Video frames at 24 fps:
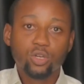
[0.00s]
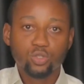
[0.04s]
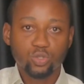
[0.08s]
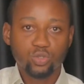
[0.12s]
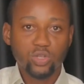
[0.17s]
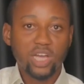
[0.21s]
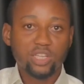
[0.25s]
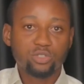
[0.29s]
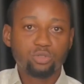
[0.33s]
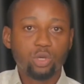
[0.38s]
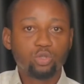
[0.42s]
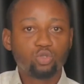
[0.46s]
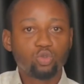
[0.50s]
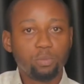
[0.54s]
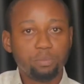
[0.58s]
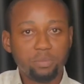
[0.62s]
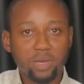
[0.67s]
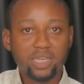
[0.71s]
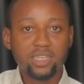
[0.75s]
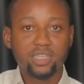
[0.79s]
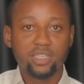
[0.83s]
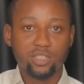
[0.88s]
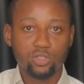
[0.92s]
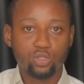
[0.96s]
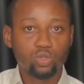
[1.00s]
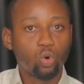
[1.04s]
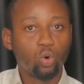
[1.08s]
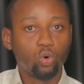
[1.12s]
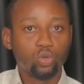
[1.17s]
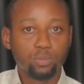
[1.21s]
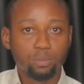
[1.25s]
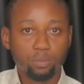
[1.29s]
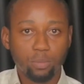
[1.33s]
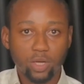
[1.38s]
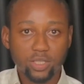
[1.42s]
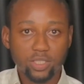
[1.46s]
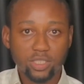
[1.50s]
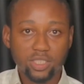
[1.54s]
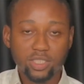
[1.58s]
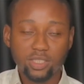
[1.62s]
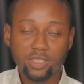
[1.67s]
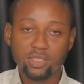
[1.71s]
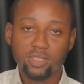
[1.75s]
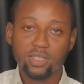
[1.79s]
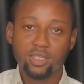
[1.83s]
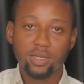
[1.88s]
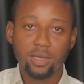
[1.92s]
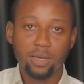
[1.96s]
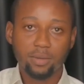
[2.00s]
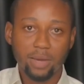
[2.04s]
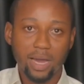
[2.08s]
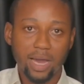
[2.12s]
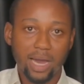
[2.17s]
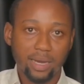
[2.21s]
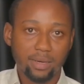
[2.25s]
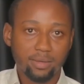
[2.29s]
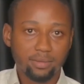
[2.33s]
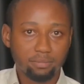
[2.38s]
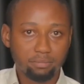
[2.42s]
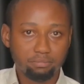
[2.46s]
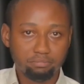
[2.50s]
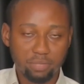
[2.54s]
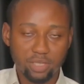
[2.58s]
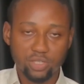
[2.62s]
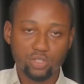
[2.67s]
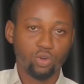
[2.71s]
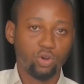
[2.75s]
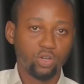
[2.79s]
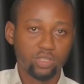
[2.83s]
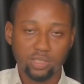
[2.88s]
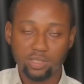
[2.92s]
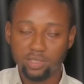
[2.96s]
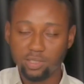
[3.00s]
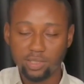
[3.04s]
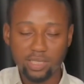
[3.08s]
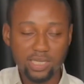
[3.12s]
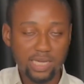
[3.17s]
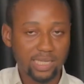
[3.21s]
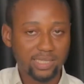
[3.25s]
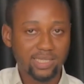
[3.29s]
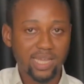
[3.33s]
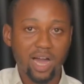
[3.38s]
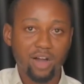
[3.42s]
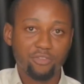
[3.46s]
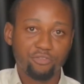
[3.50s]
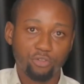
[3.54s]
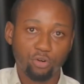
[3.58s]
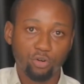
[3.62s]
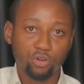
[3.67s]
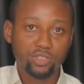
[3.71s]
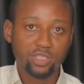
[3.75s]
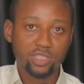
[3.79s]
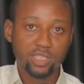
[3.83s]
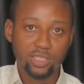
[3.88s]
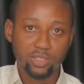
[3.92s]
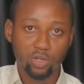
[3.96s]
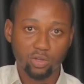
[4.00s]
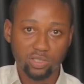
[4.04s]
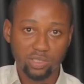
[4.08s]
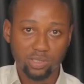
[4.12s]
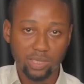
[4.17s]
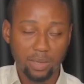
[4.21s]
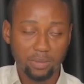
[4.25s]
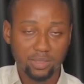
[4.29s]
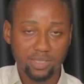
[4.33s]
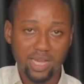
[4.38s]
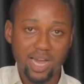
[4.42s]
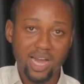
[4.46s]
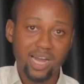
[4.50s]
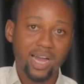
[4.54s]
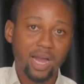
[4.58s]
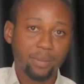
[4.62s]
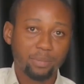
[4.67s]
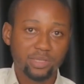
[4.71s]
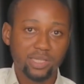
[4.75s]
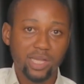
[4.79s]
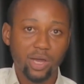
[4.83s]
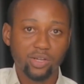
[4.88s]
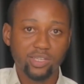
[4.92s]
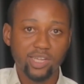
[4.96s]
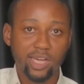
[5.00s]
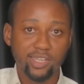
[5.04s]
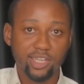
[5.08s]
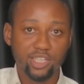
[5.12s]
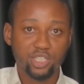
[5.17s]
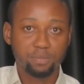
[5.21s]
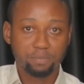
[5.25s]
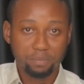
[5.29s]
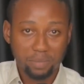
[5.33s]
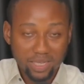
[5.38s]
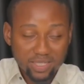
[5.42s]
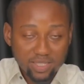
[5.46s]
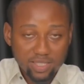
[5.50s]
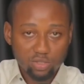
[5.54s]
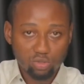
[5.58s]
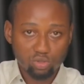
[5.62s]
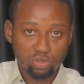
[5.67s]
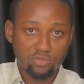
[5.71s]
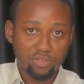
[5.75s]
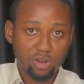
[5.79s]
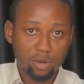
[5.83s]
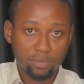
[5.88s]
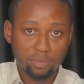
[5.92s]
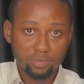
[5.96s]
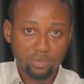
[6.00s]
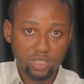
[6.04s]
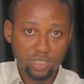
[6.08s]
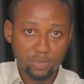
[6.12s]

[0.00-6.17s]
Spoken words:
So he's going to make his own money based on the entire funding or the entire capital that they spent to develop this